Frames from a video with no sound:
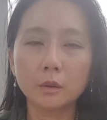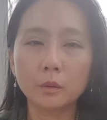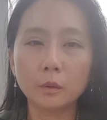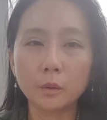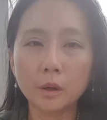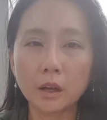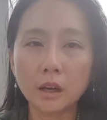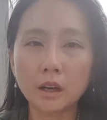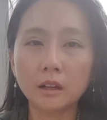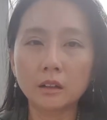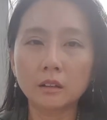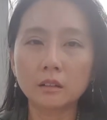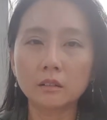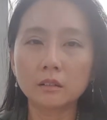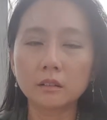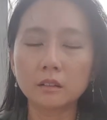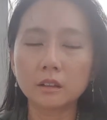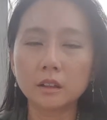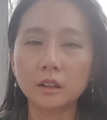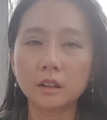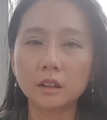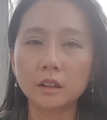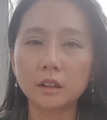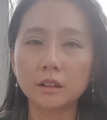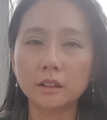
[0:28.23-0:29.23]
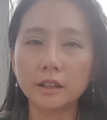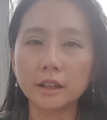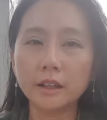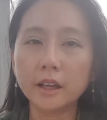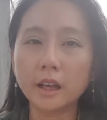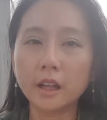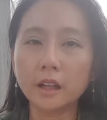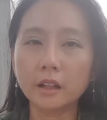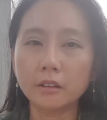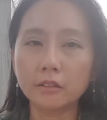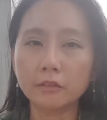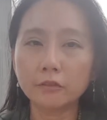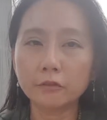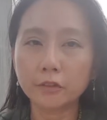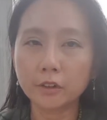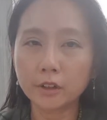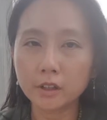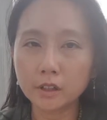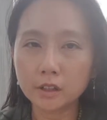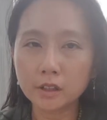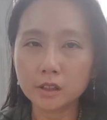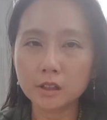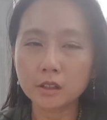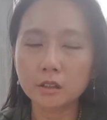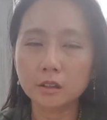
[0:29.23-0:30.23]
Well, they can
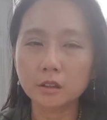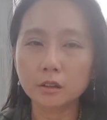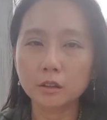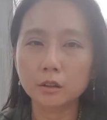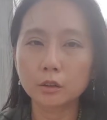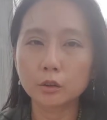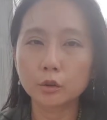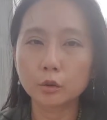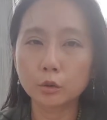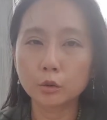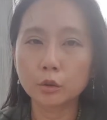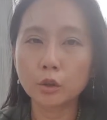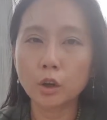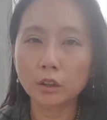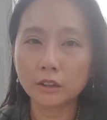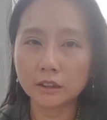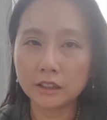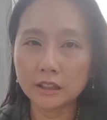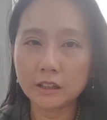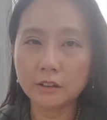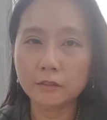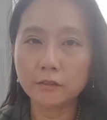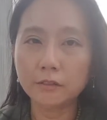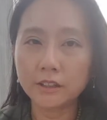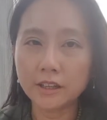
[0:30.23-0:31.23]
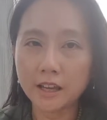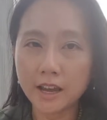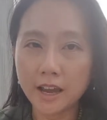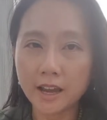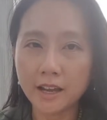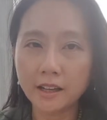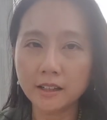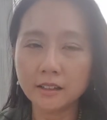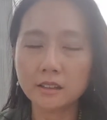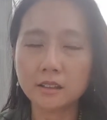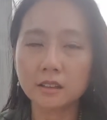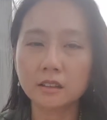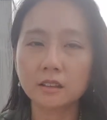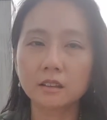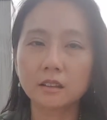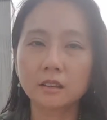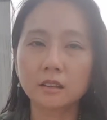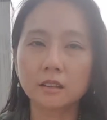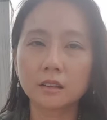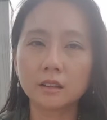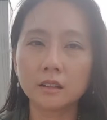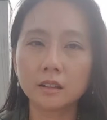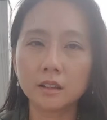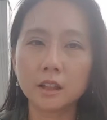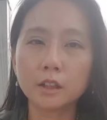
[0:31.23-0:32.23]
first do not give yet.
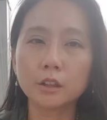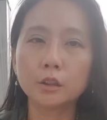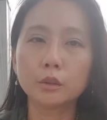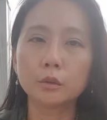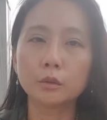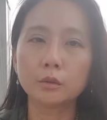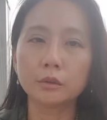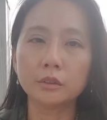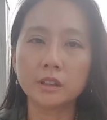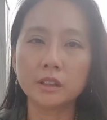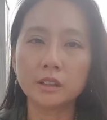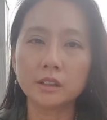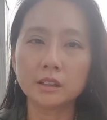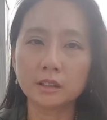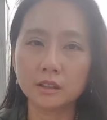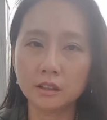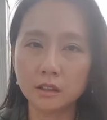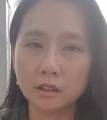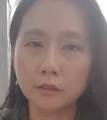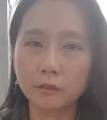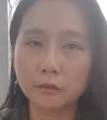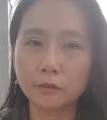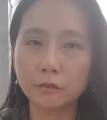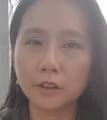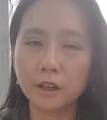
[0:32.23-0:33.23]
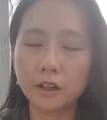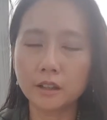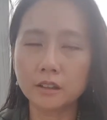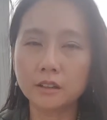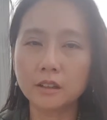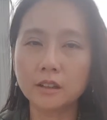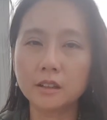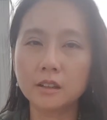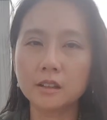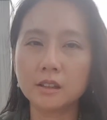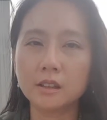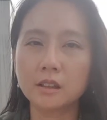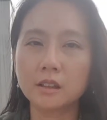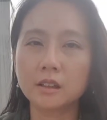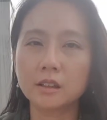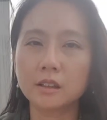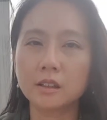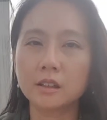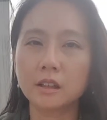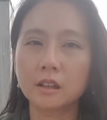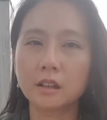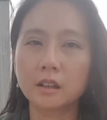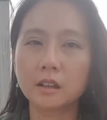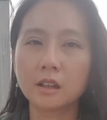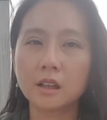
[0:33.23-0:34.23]
Learn to receive, and this is
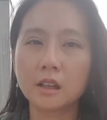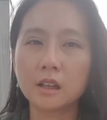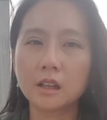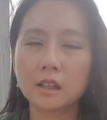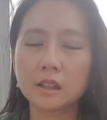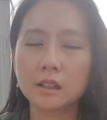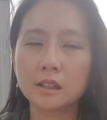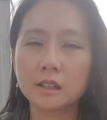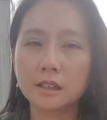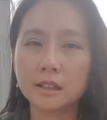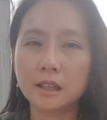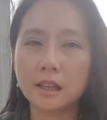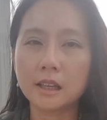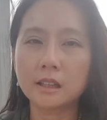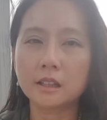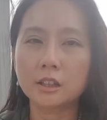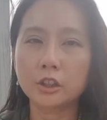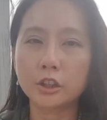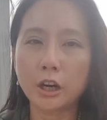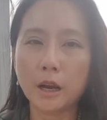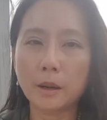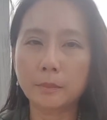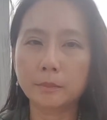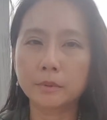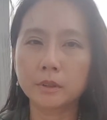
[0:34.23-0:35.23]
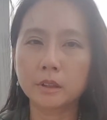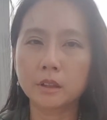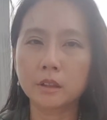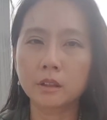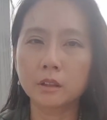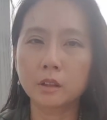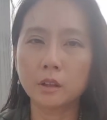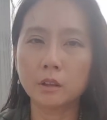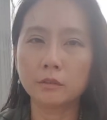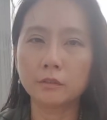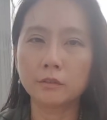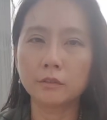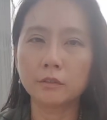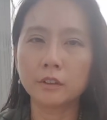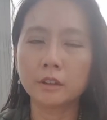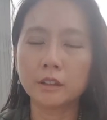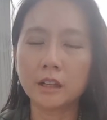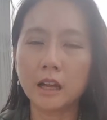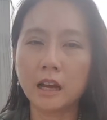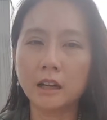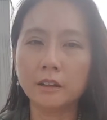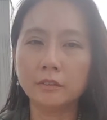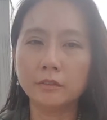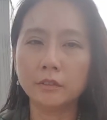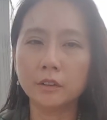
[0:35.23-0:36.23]
the sixth chapter of
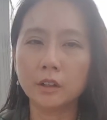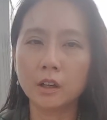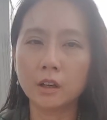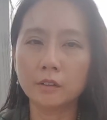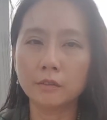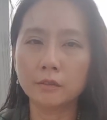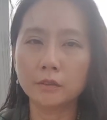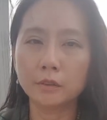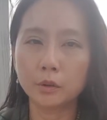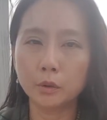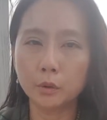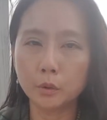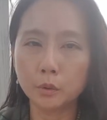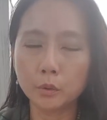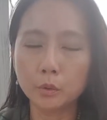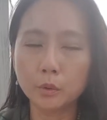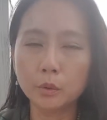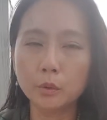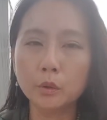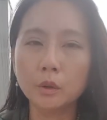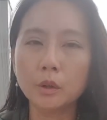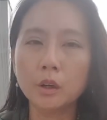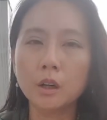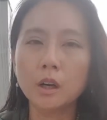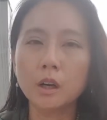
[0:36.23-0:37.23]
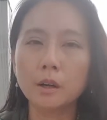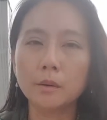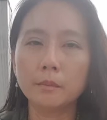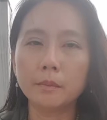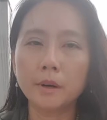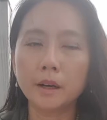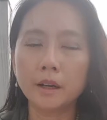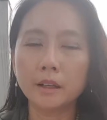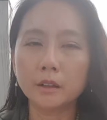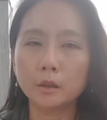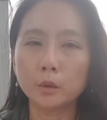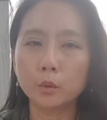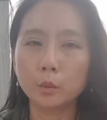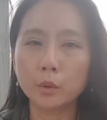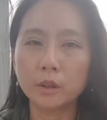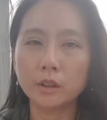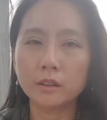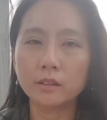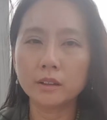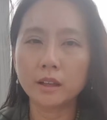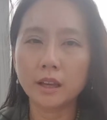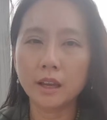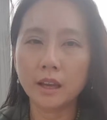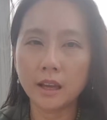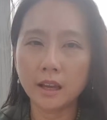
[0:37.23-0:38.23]
Life Loves You by
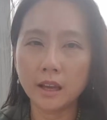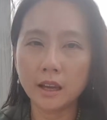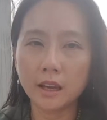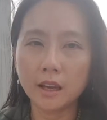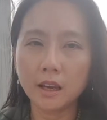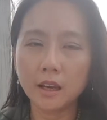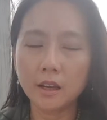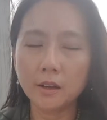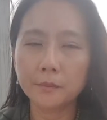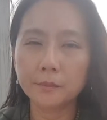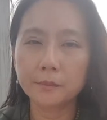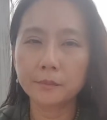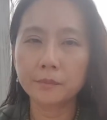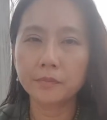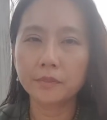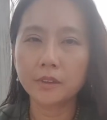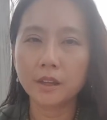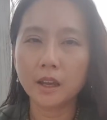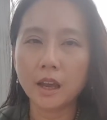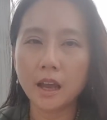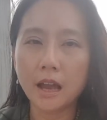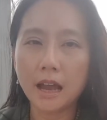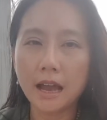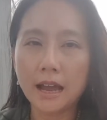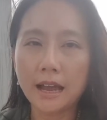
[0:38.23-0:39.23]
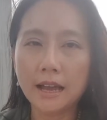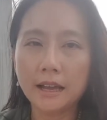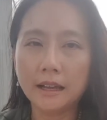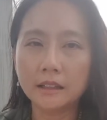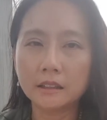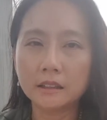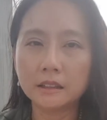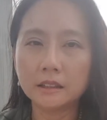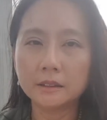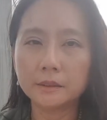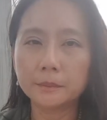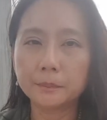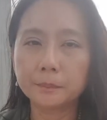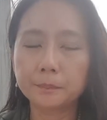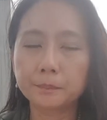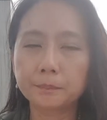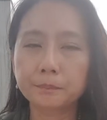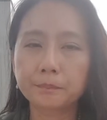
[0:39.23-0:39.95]
Louise Hay. And